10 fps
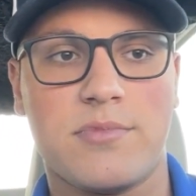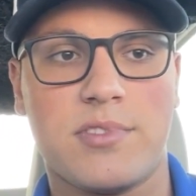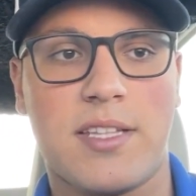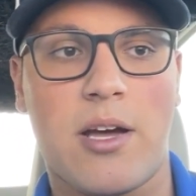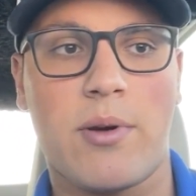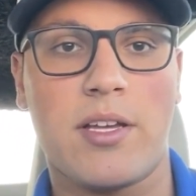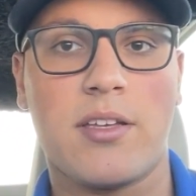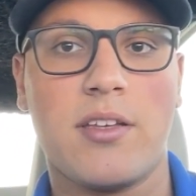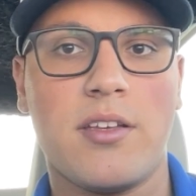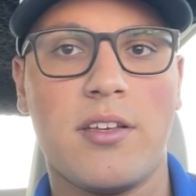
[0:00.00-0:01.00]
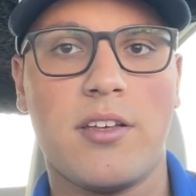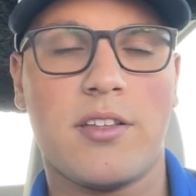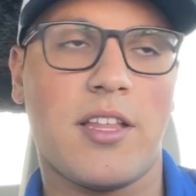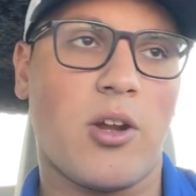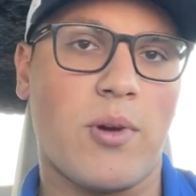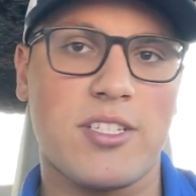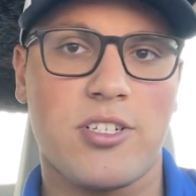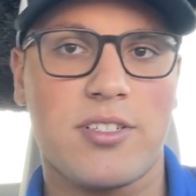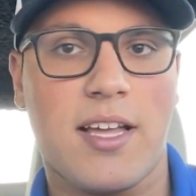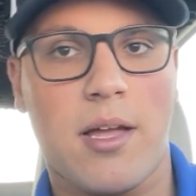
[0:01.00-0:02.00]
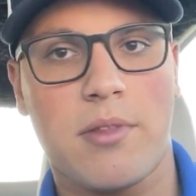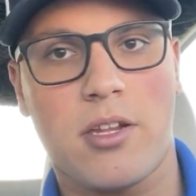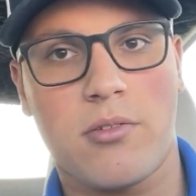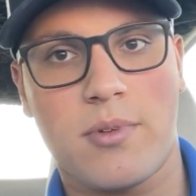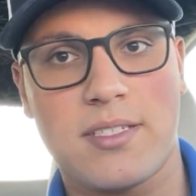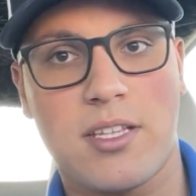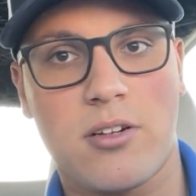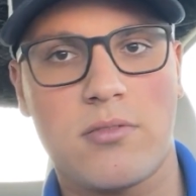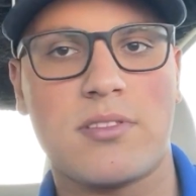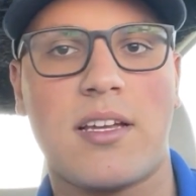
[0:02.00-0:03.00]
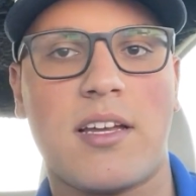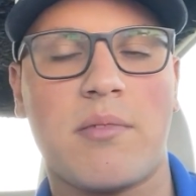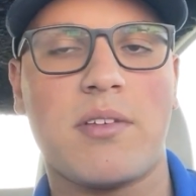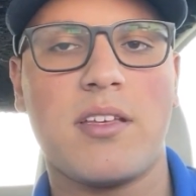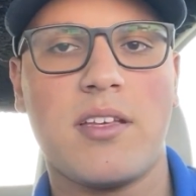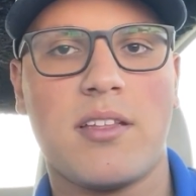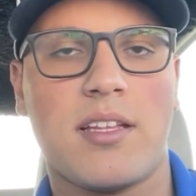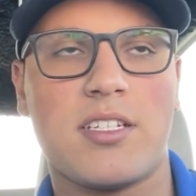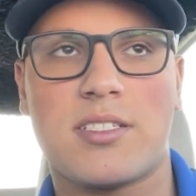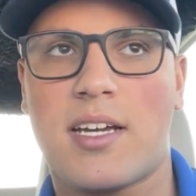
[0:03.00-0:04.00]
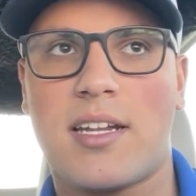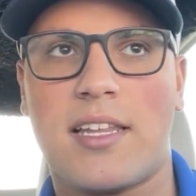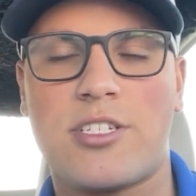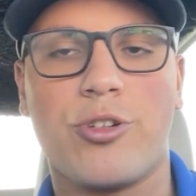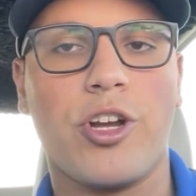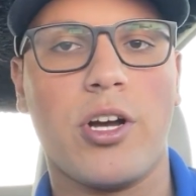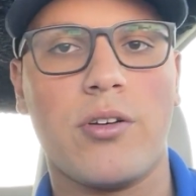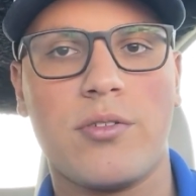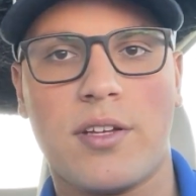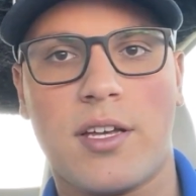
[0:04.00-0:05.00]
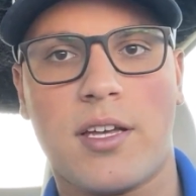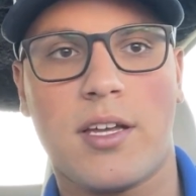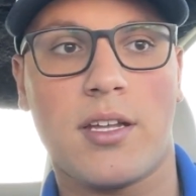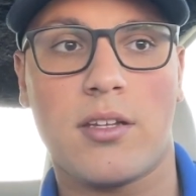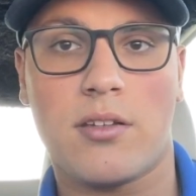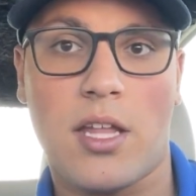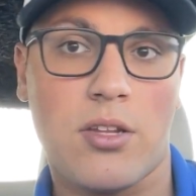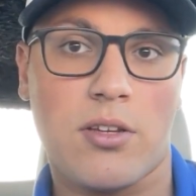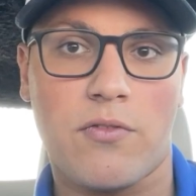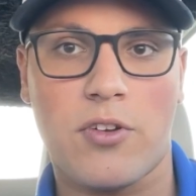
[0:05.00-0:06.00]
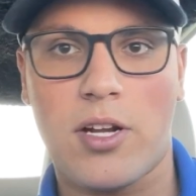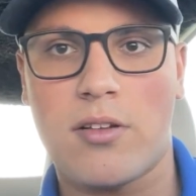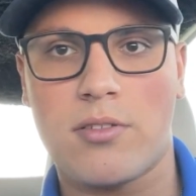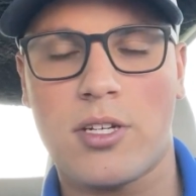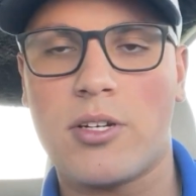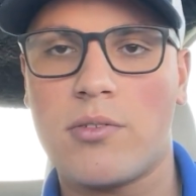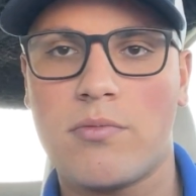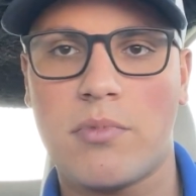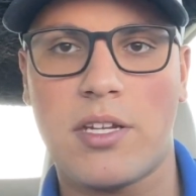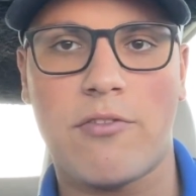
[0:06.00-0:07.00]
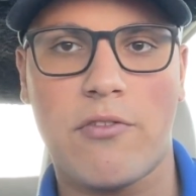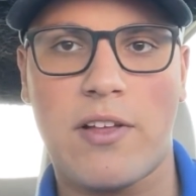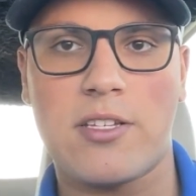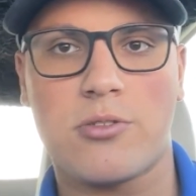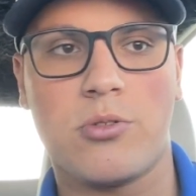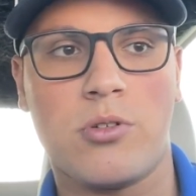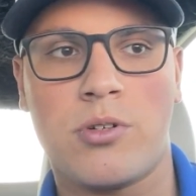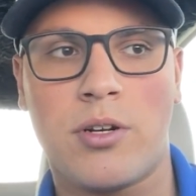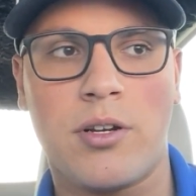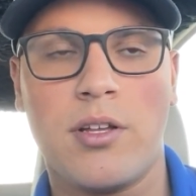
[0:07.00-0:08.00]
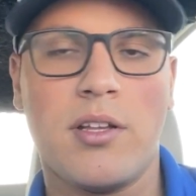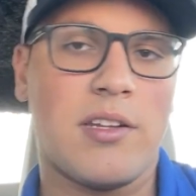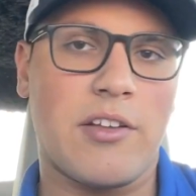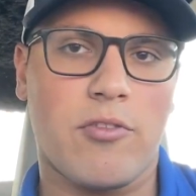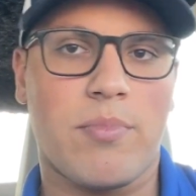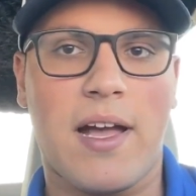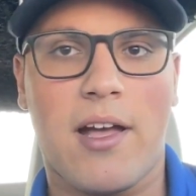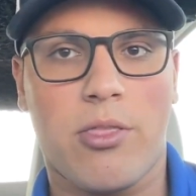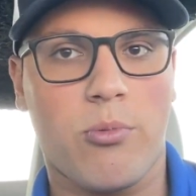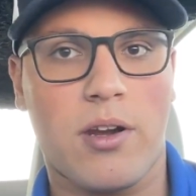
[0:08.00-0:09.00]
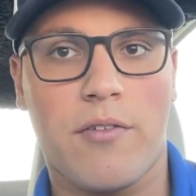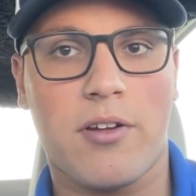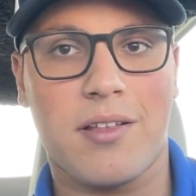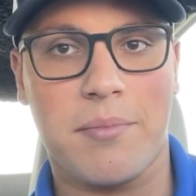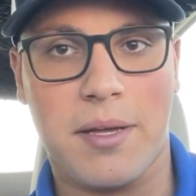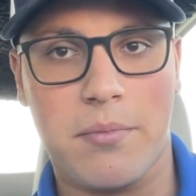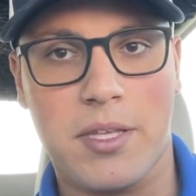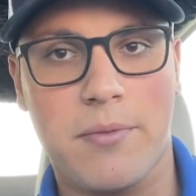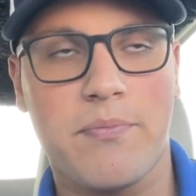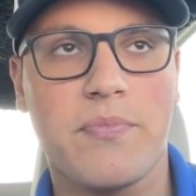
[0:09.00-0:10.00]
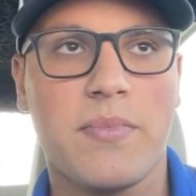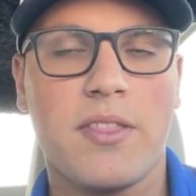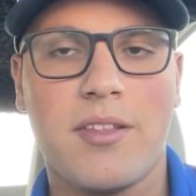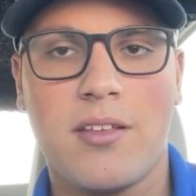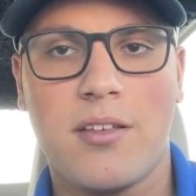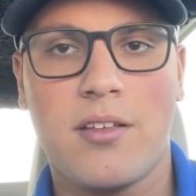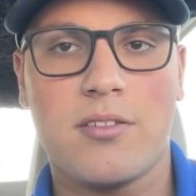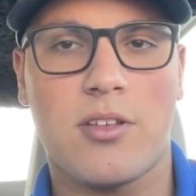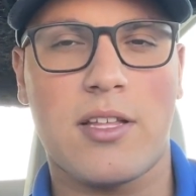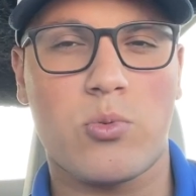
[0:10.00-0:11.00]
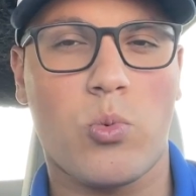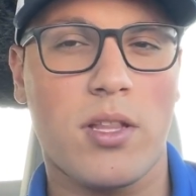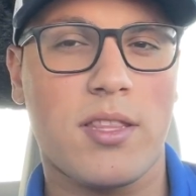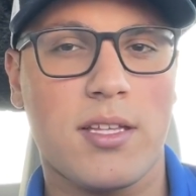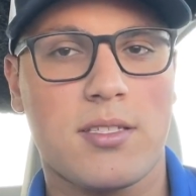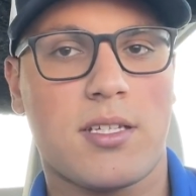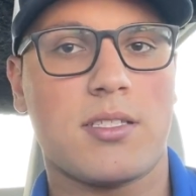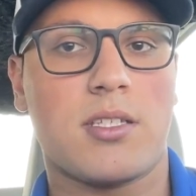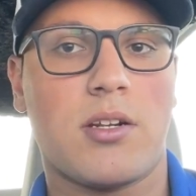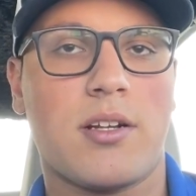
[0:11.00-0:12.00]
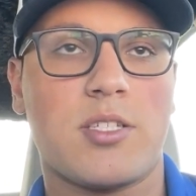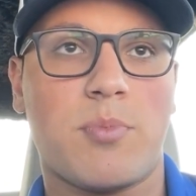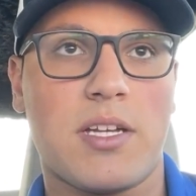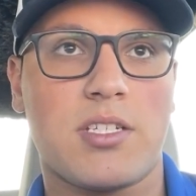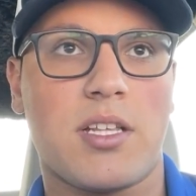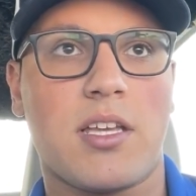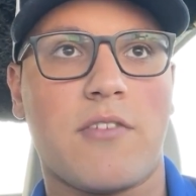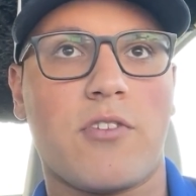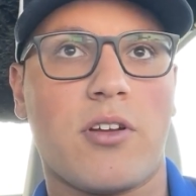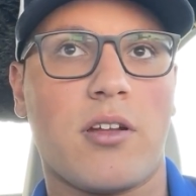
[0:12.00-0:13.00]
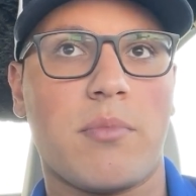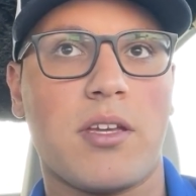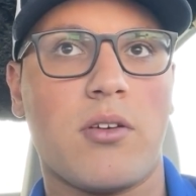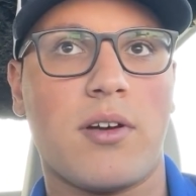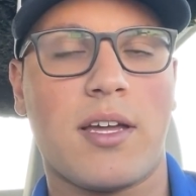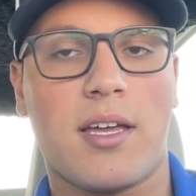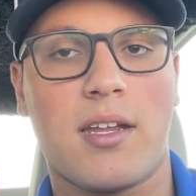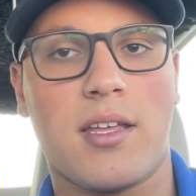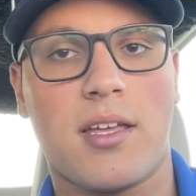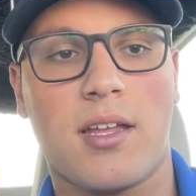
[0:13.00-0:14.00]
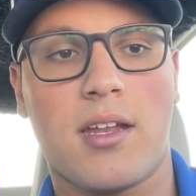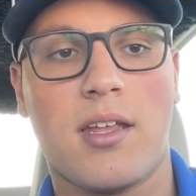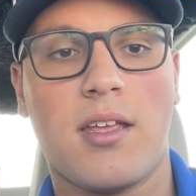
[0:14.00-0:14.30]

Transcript: That way they don't waste your time, they don't waste their own time. They just kind of let you go, and then you can figure out, a different flight school or different path, whatever it might be. So that's one thing to consider, especially if you're going to be going ahead and,